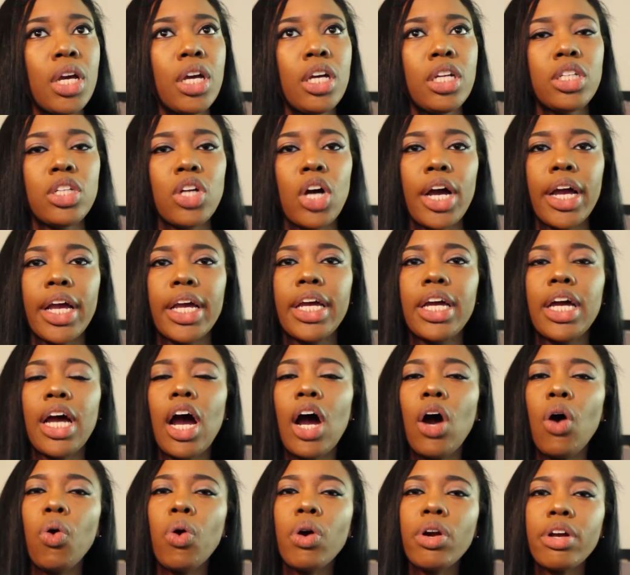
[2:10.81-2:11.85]
So
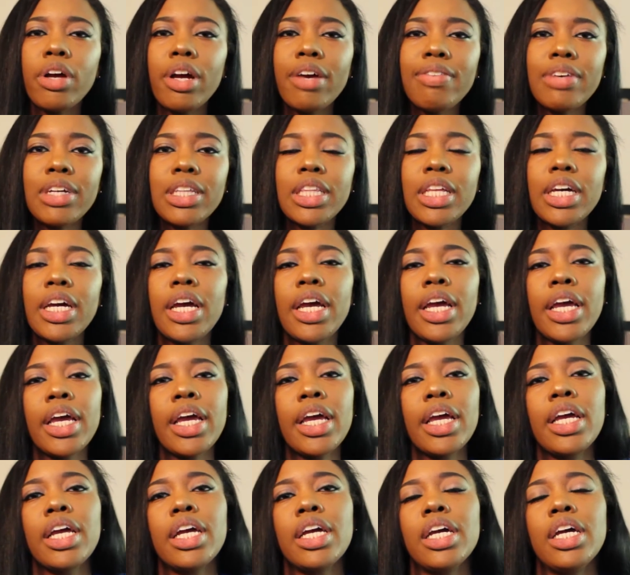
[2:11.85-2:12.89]
I order
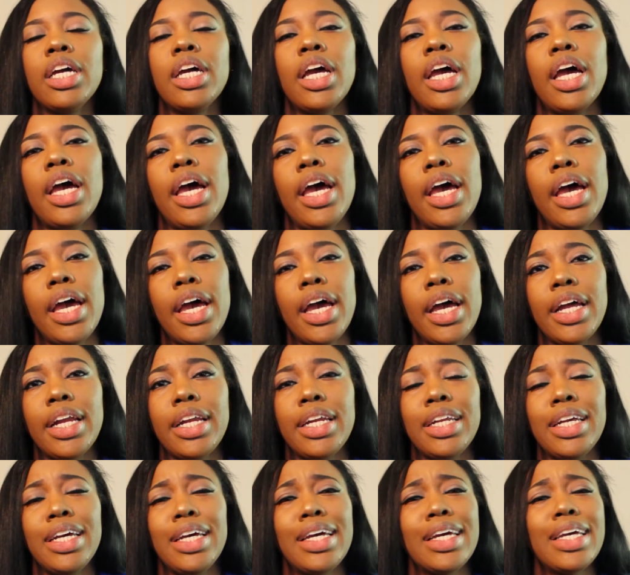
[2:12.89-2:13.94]
everything
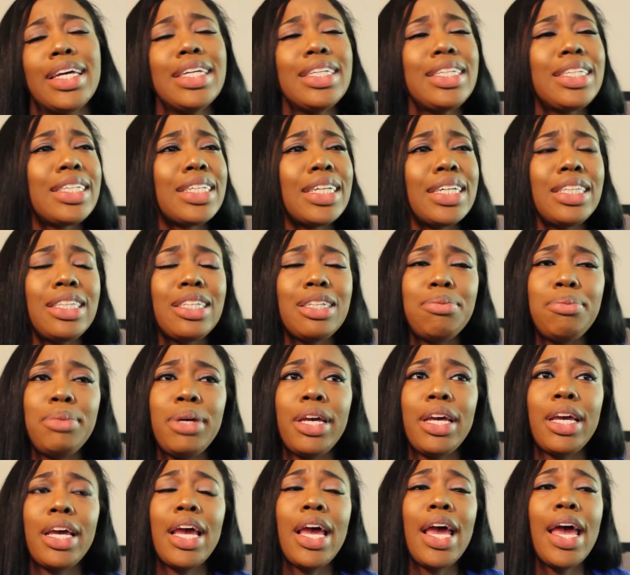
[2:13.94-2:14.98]
and it gets sent to
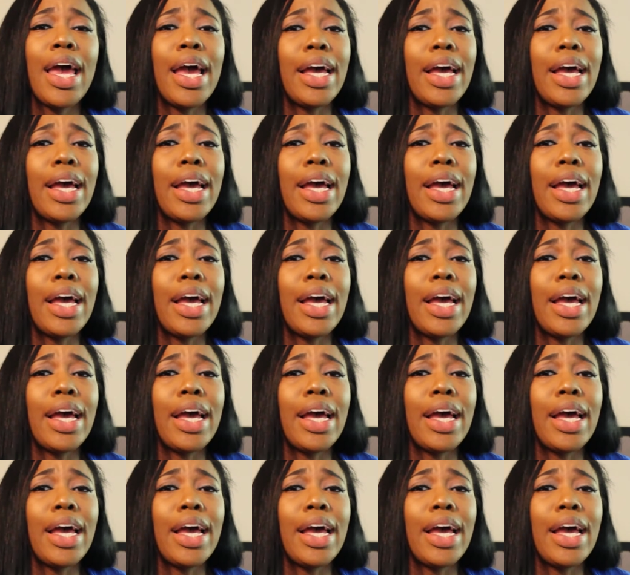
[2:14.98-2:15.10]
me,